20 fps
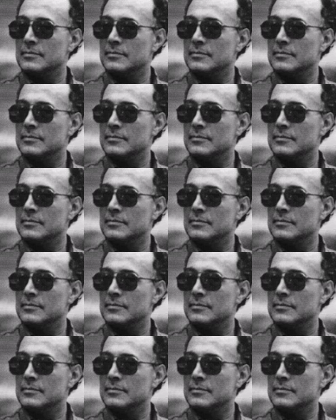
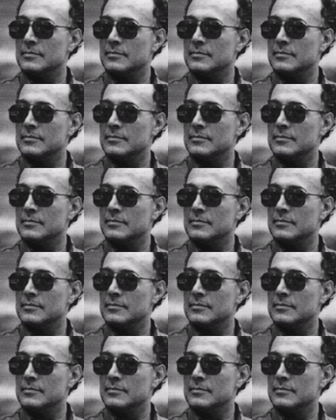
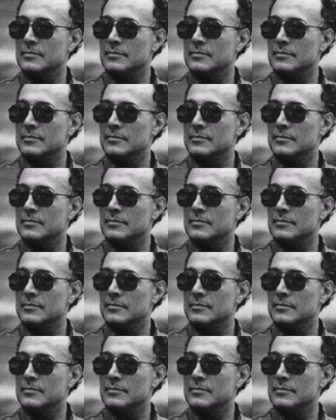
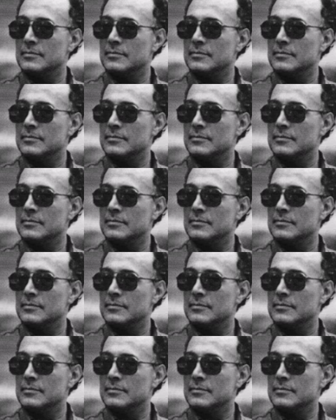
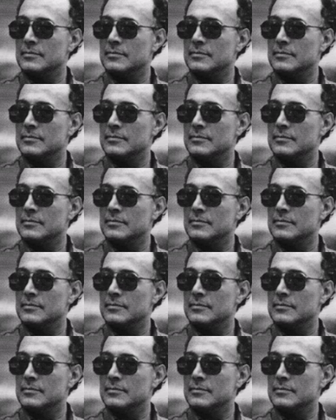
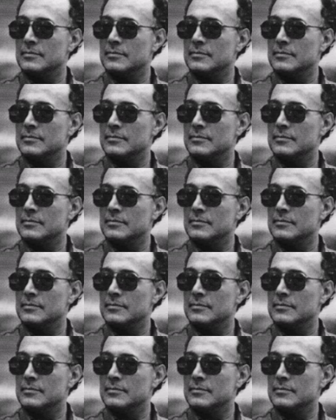
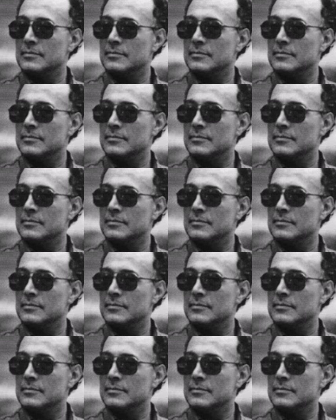[no speech]